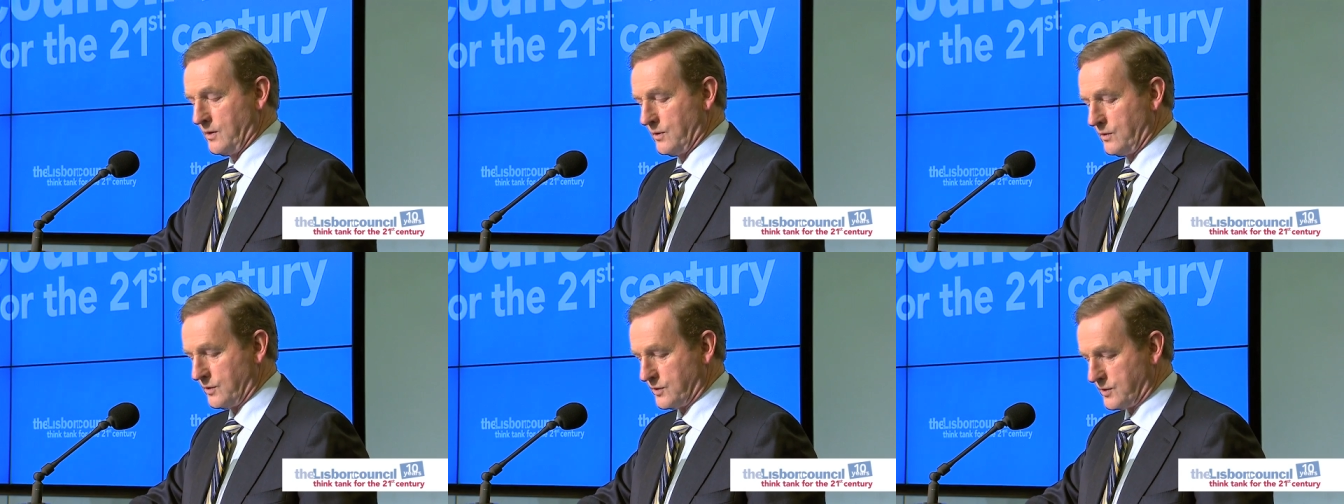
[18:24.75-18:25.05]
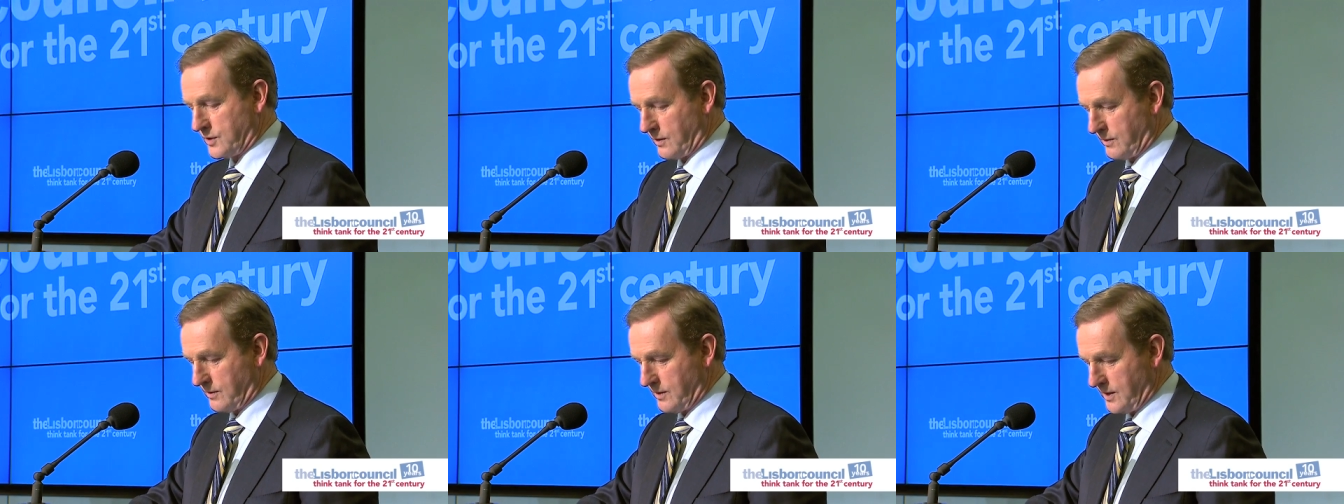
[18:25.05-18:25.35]
could
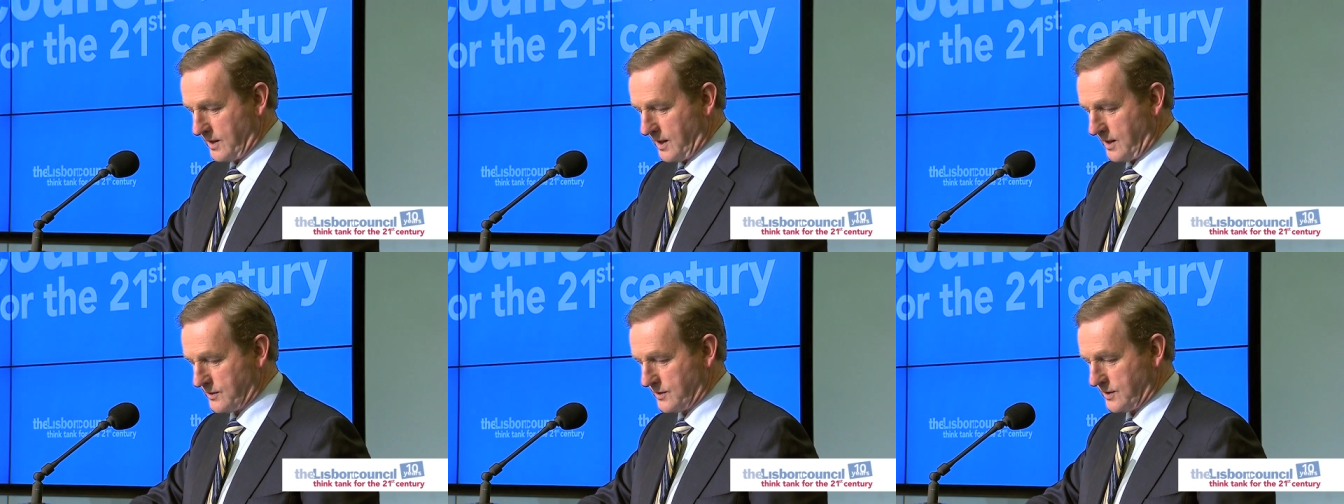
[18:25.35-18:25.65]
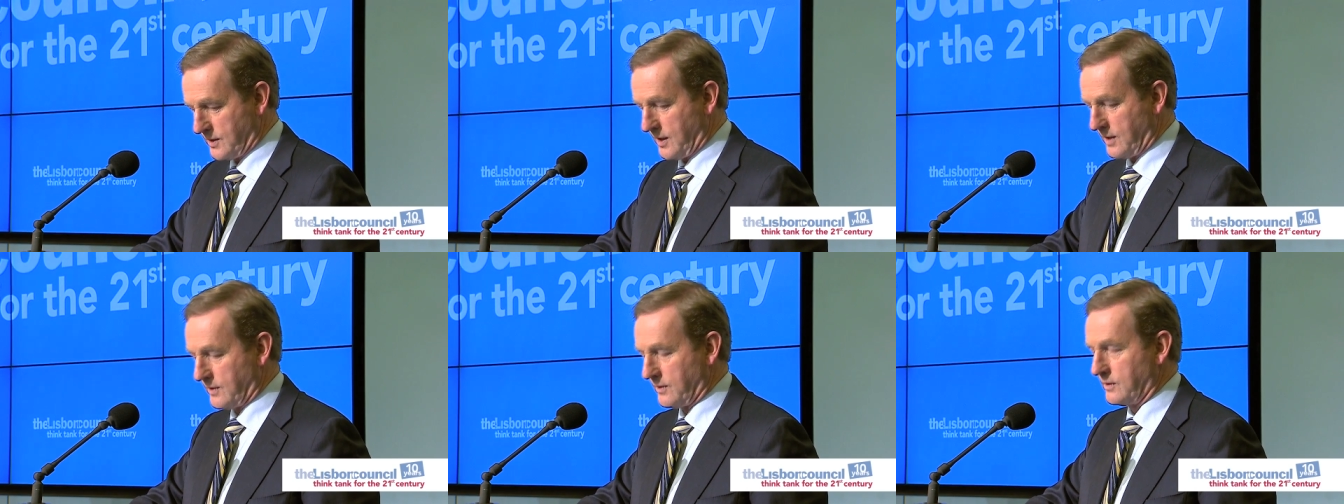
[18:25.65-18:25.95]
certainly add
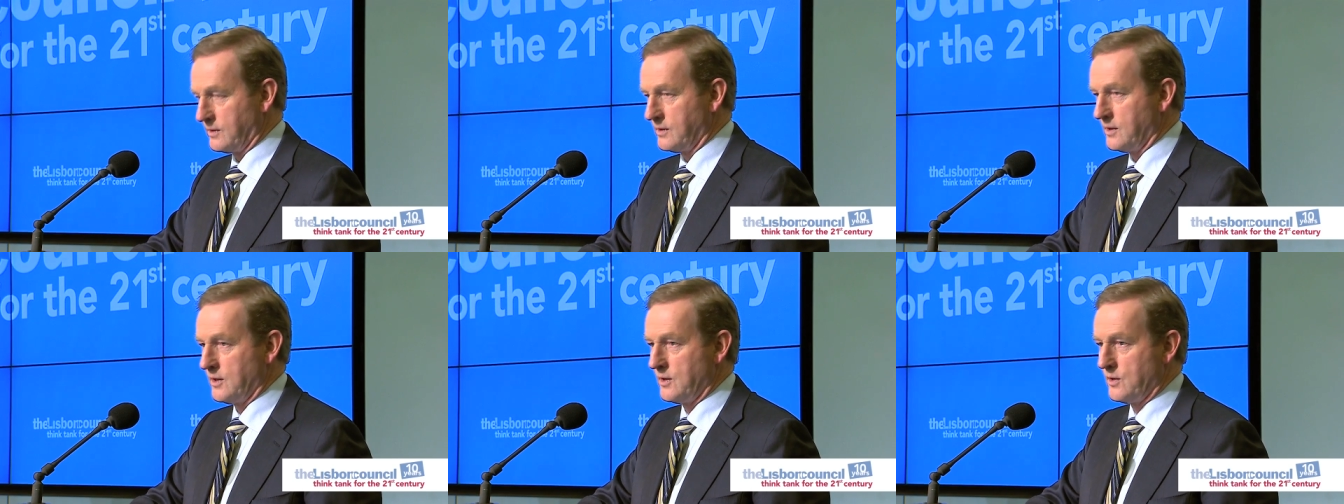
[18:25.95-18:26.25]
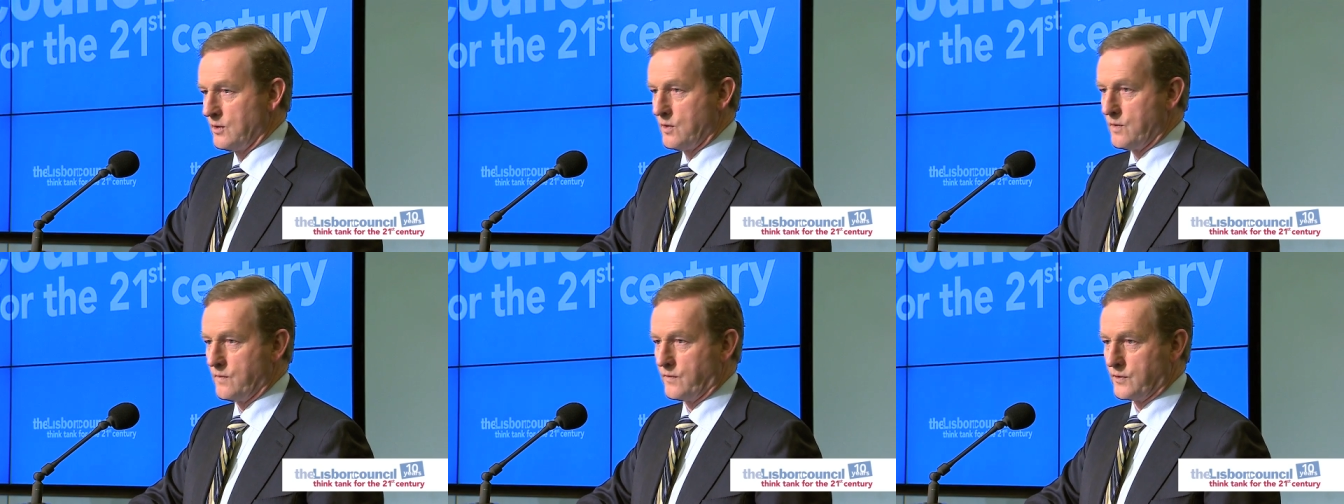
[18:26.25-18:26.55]
together
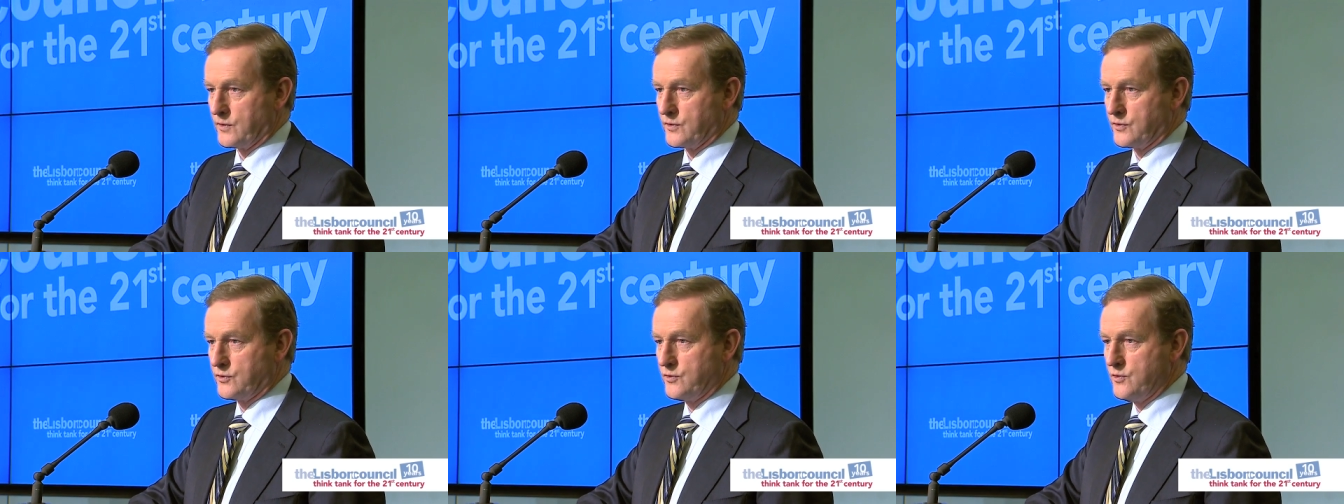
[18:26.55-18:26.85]
over